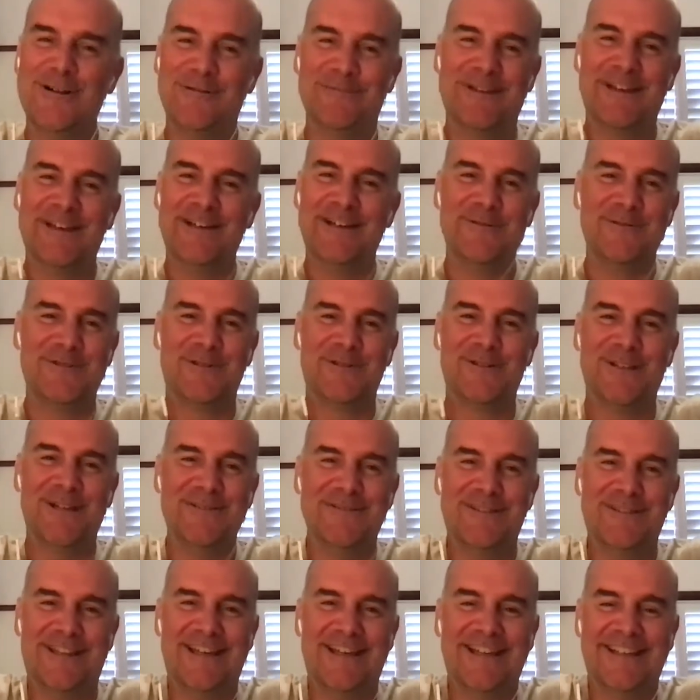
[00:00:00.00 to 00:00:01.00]
a while, man? Every, I was
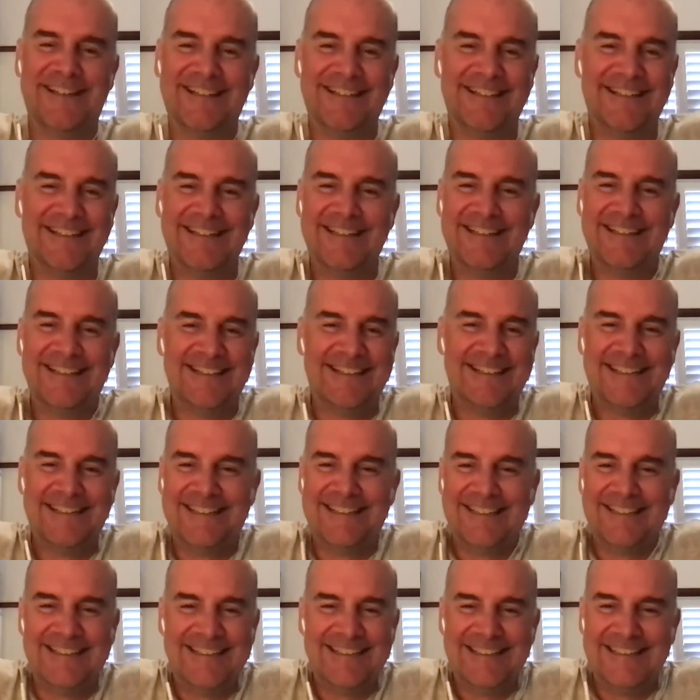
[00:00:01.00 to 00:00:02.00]
all over every that. Every other day,
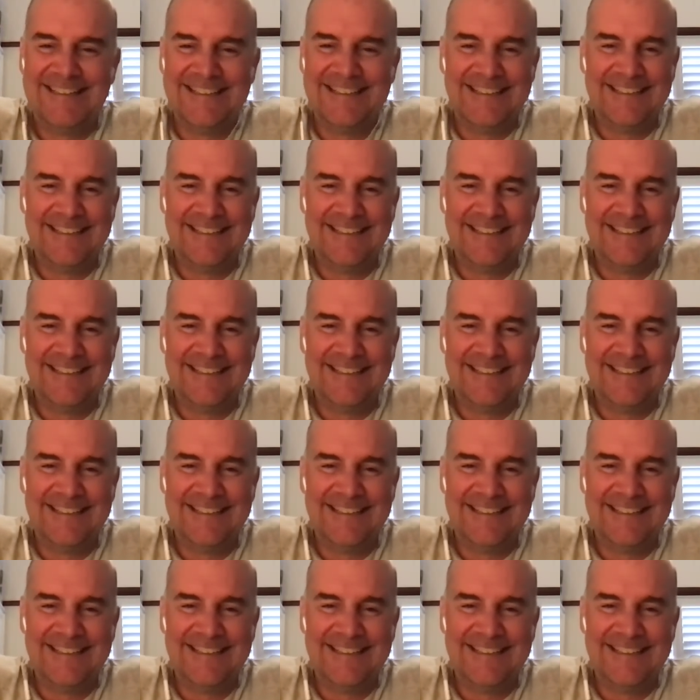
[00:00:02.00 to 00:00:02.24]
yeah. I, I